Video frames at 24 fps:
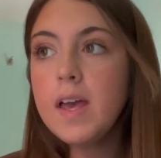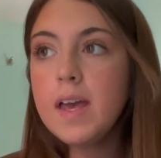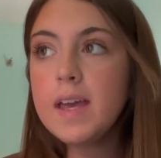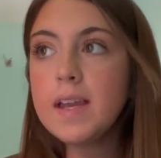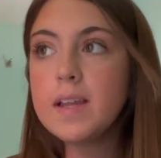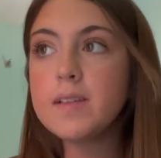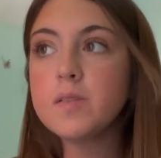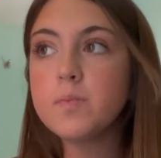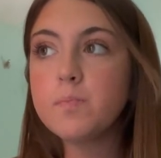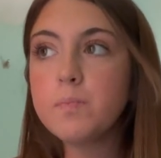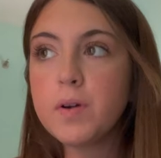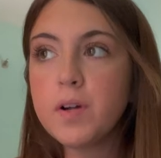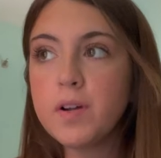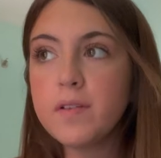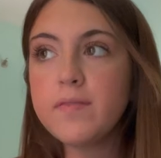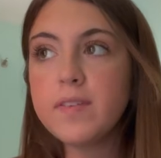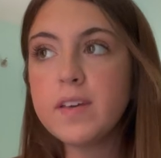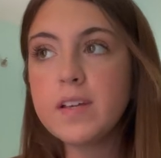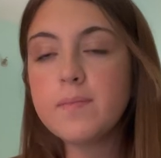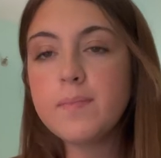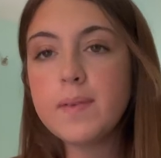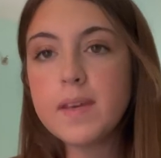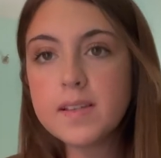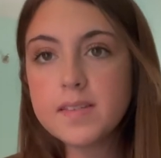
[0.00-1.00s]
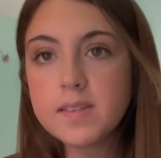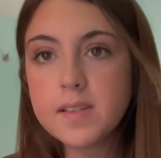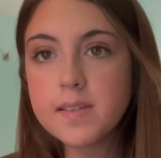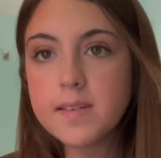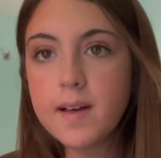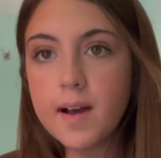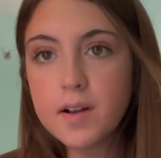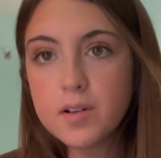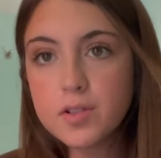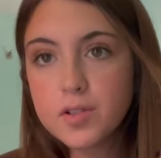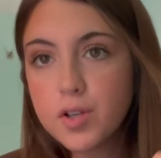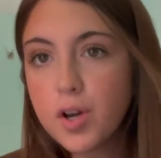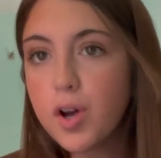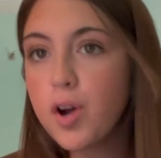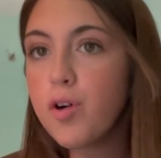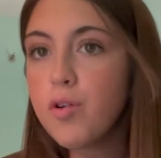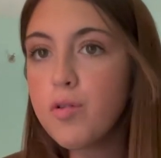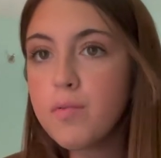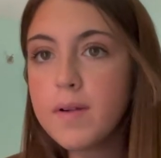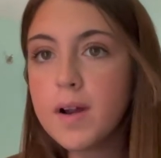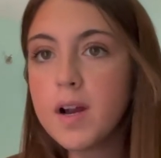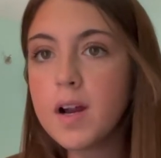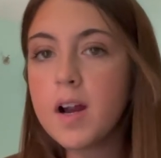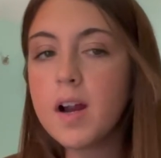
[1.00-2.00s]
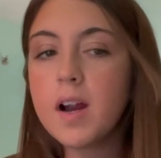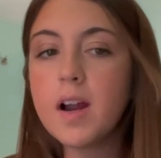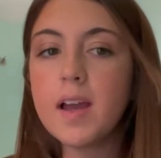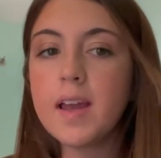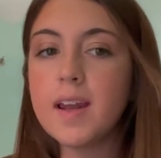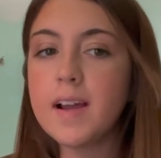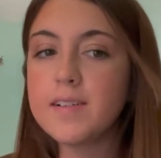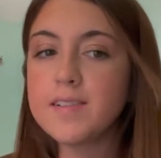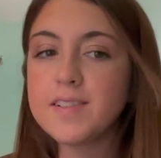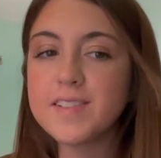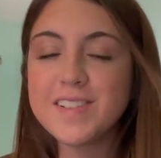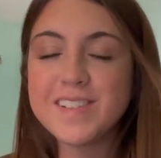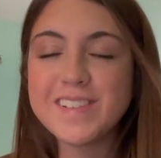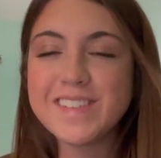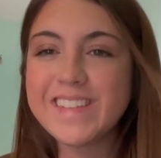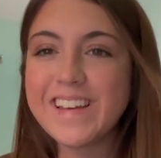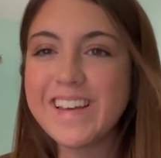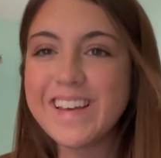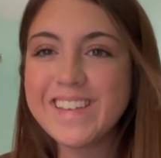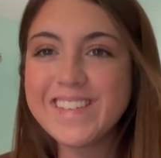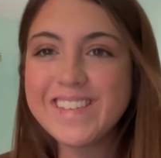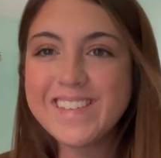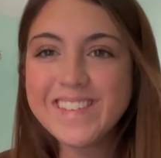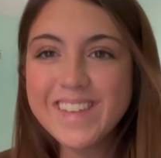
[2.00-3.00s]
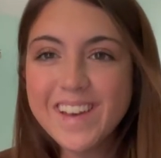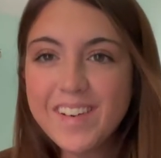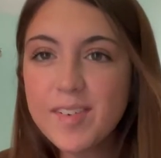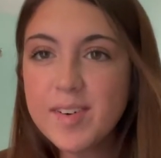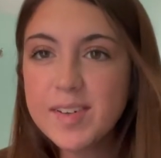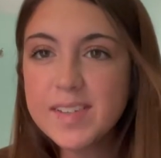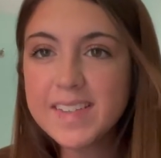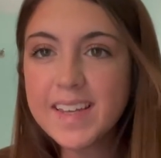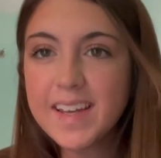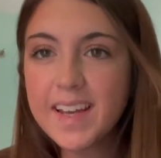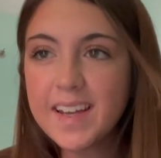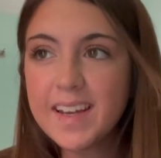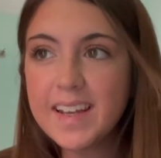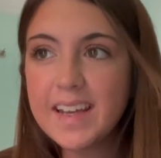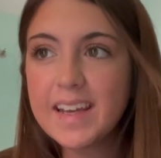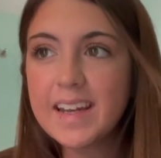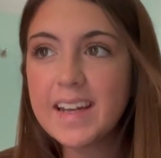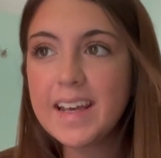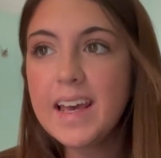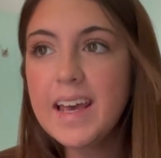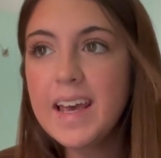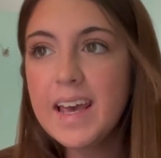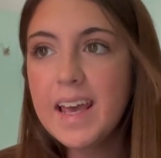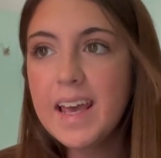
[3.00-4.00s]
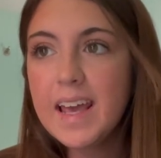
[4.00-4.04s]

And it's perfect because it's October and I was just like so excited.